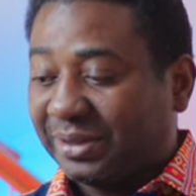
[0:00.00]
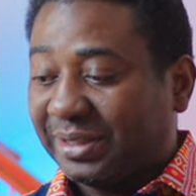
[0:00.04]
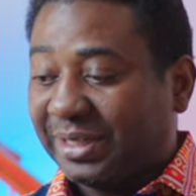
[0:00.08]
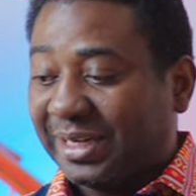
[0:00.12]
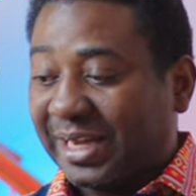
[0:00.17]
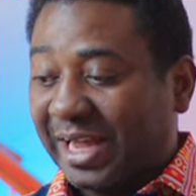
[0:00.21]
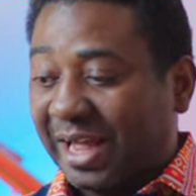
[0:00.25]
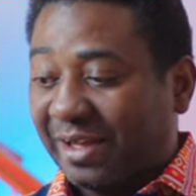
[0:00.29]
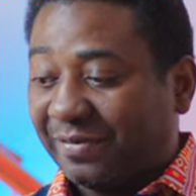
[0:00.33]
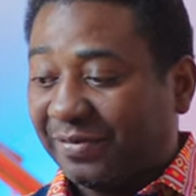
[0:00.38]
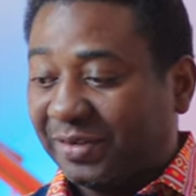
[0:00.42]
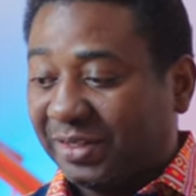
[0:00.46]

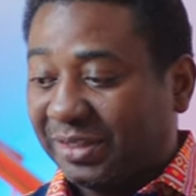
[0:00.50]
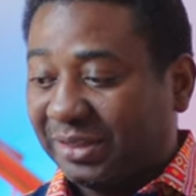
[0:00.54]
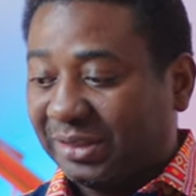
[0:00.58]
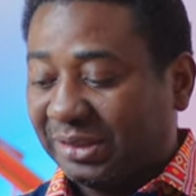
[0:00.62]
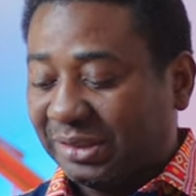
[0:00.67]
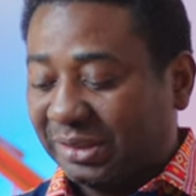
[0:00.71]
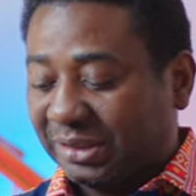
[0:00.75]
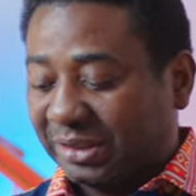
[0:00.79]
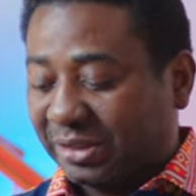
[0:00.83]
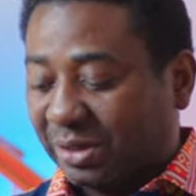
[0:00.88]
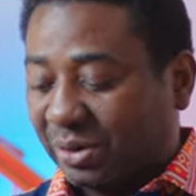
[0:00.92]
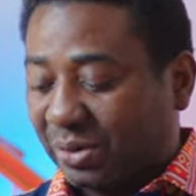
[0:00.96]
Kelvin.
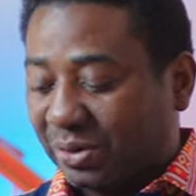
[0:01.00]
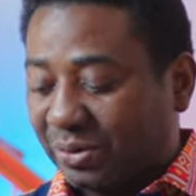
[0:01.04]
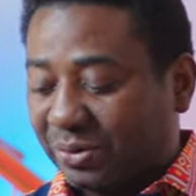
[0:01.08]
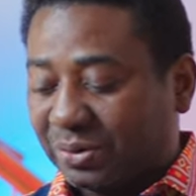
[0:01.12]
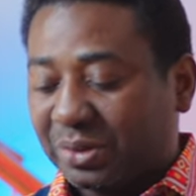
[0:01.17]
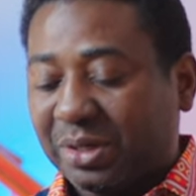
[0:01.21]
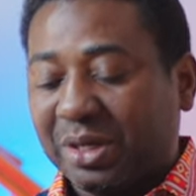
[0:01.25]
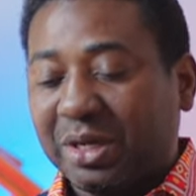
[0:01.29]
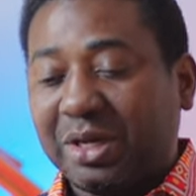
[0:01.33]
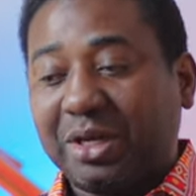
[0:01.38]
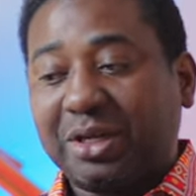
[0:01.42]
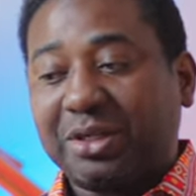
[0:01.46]
So
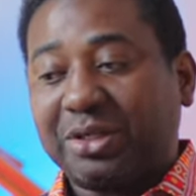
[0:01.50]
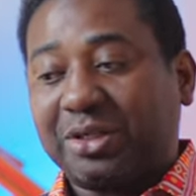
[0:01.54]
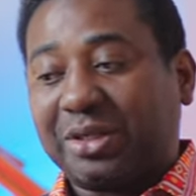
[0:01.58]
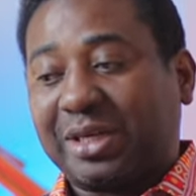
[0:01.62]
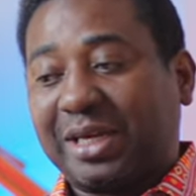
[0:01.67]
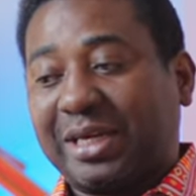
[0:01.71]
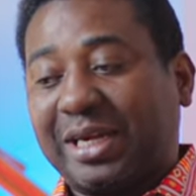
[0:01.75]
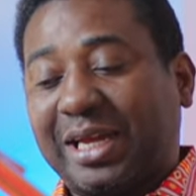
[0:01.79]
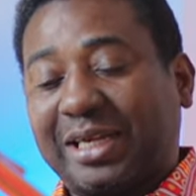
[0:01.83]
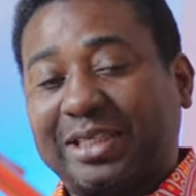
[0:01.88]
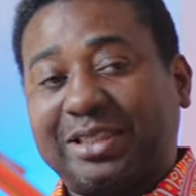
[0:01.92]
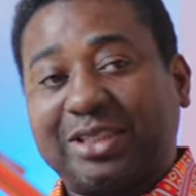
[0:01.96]
you
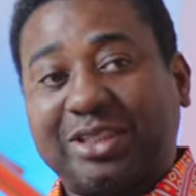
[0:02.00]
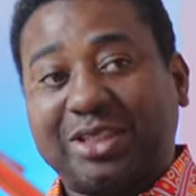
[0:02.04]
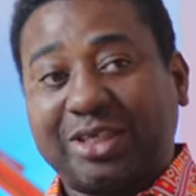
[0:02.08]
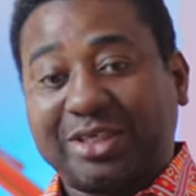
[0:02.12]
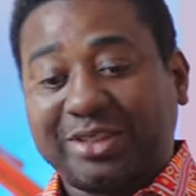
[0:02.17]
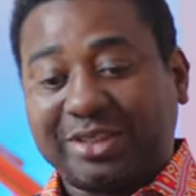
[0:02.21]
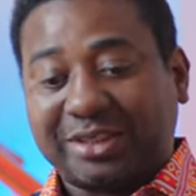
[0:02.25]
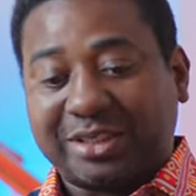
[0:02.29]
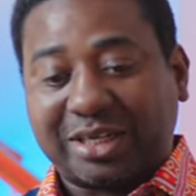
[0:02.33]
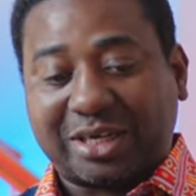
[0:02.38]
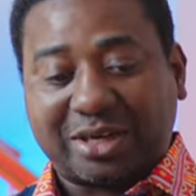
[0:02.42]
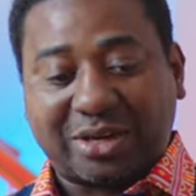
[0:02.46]
can
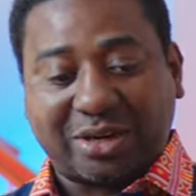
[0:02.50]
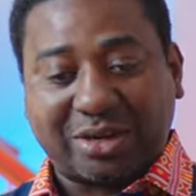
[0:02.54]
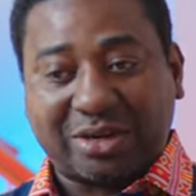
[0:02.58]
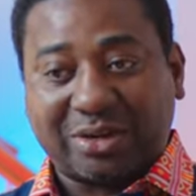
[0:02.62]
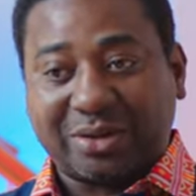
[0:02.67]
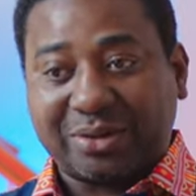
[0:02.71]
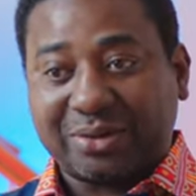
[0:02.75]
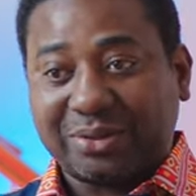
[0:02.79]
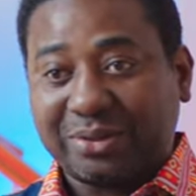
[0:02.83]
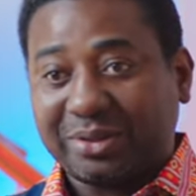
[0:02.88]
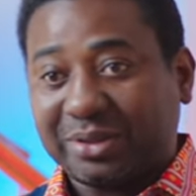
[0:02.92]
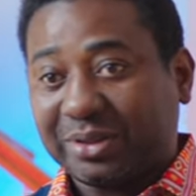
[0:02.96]
adjust the
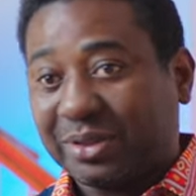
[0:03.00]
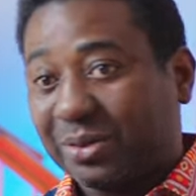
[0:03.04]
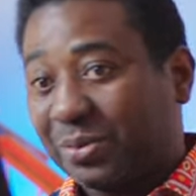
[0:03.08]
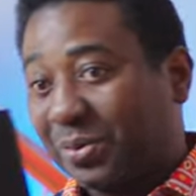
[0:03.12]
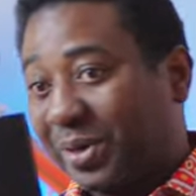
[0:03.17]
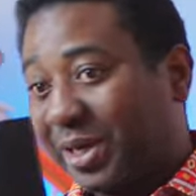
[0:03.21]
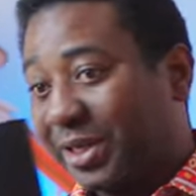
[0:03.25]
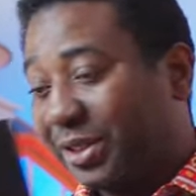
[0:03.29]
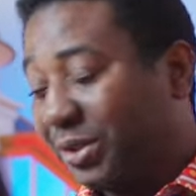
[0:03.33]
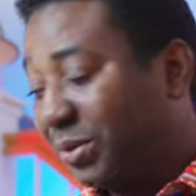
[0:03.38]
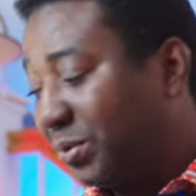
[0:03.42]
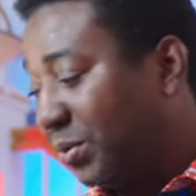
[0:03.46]
color the
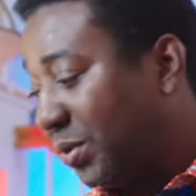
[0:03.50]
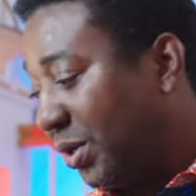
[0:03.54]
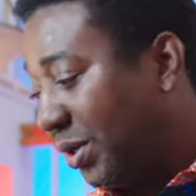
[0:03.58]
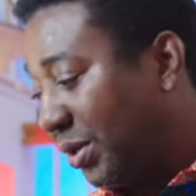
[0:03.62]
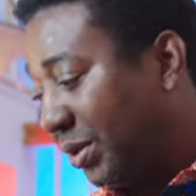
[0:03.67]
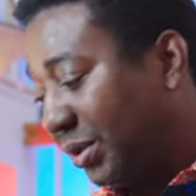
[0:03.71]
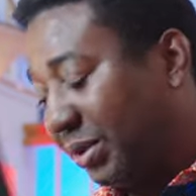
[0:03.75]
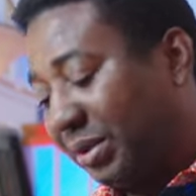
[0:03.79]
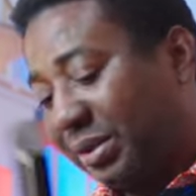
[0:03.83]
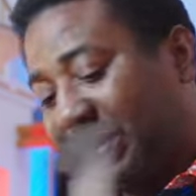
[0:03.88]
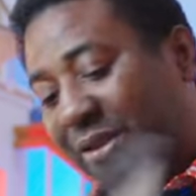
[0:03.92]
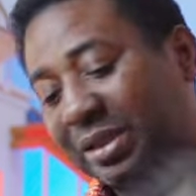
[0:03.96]
way you want.